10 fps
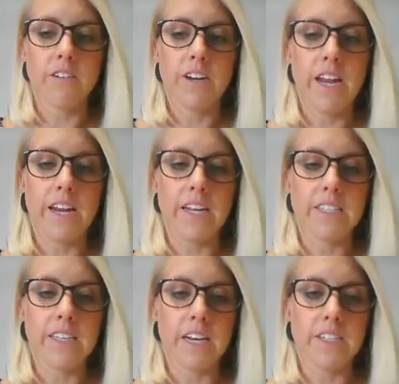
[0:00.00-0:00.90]
include
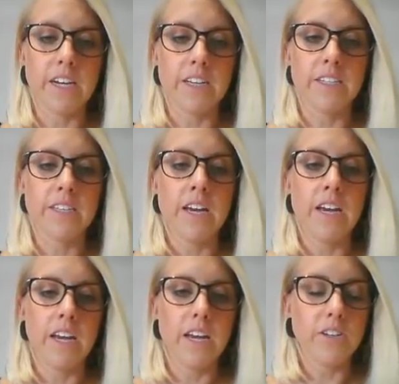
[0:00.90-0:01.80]
headings such as
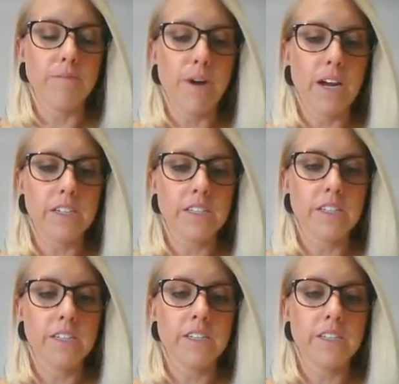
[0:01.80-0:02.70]
kitchen
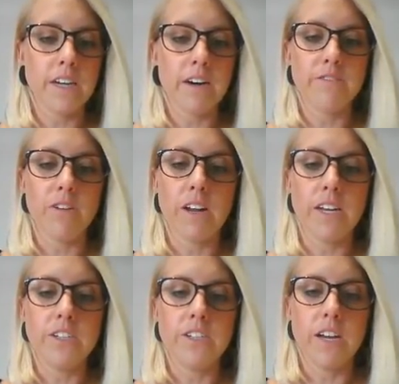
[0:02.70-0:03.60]
practices, staff
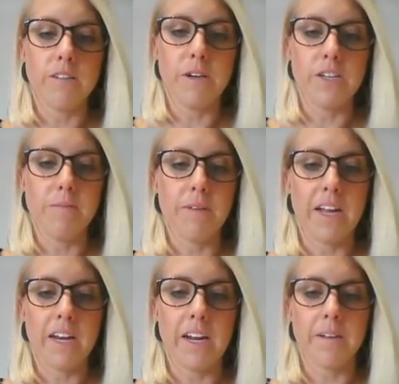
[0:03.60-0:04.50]
knowledge, and menu
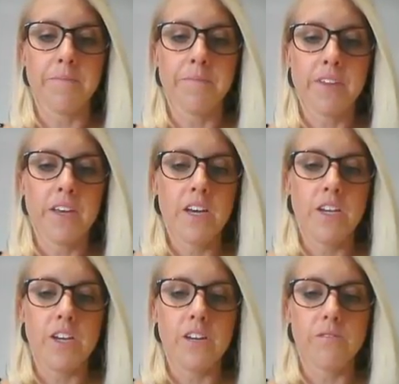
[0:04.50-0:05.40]
planning.
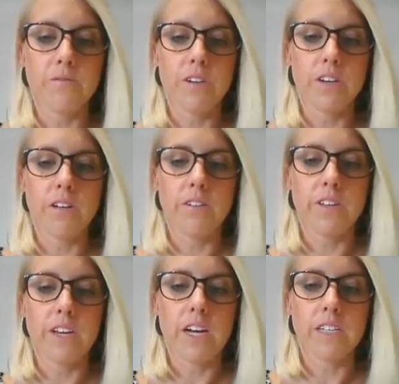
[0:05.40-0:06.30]
You can also include
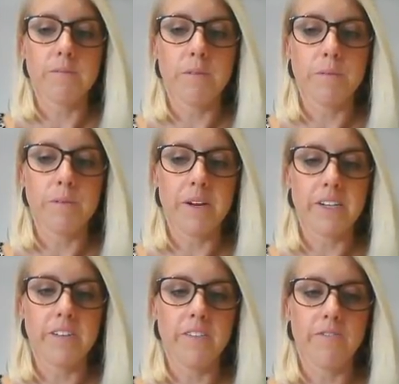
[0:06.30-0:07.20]
the customer
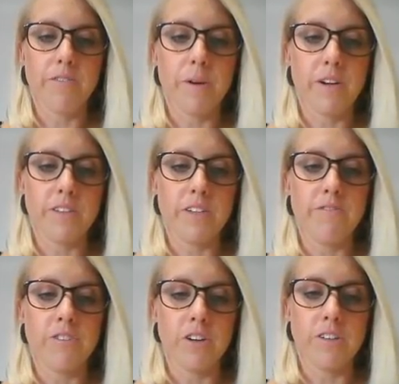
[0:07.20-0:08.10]
perspective of the person
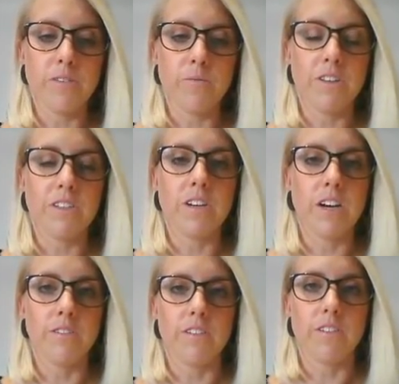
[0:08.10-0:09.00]
you've chosen with the
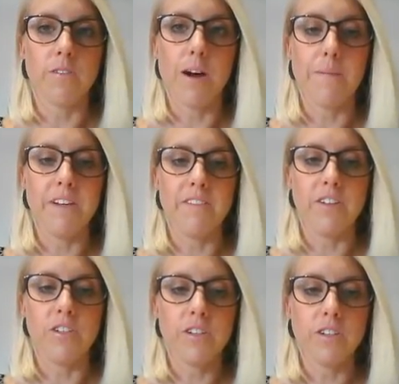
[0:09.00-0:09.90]
dietary requirement if
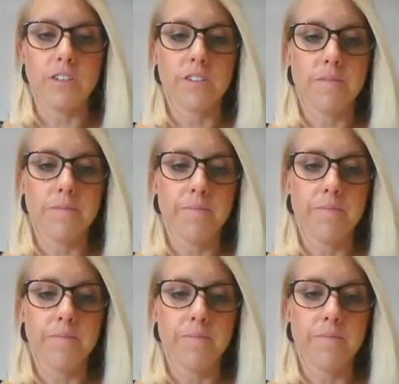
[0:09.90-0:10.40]
you choose.